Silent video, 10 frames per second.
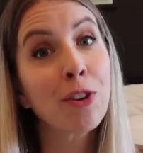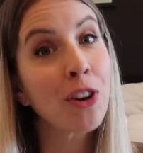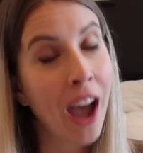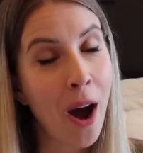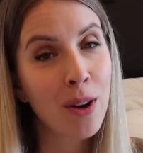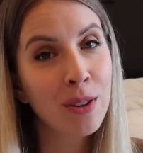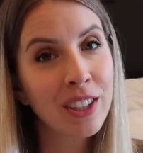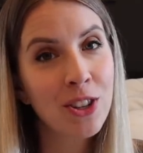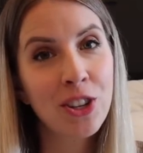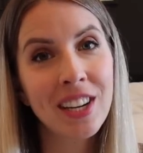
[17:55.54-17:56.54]
for now
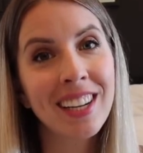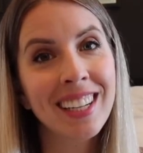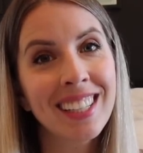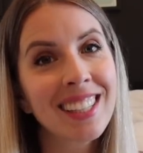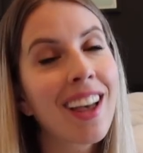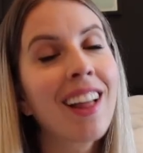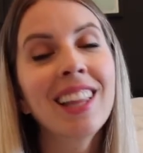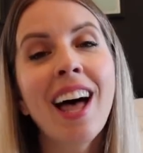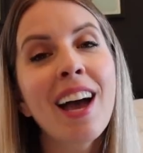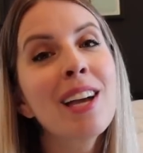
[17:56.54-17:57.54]
she is
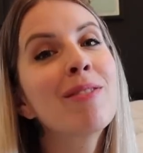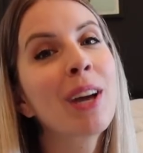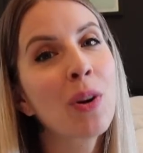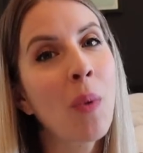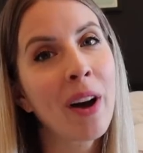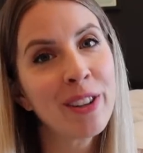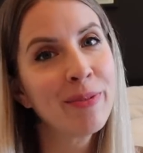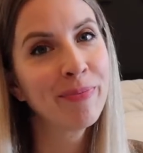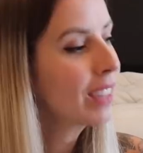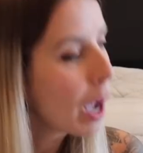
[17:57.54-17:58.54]
alive and
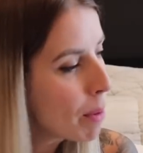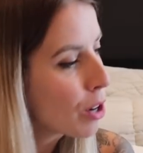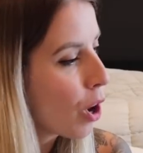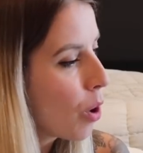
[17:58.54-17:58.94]
well. Come here,